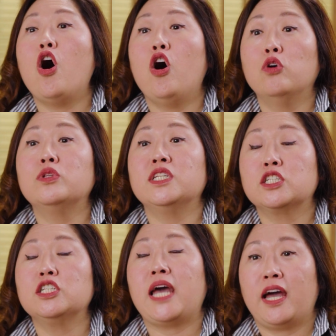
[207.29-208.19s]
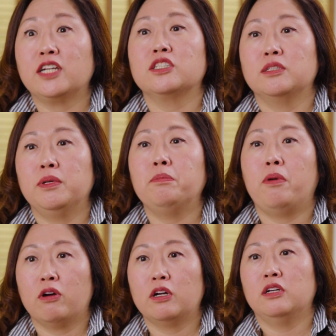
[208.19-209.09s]
oh, this could actually be
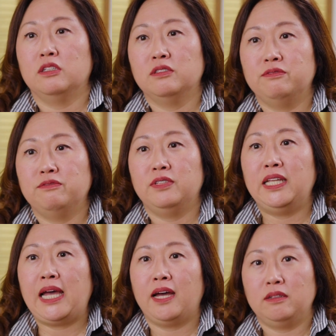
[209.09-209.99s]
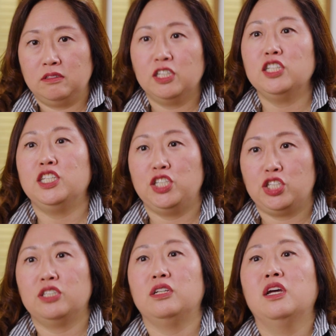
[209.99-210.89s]
part of that
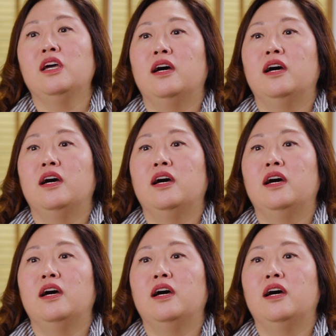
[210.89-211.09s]
condition,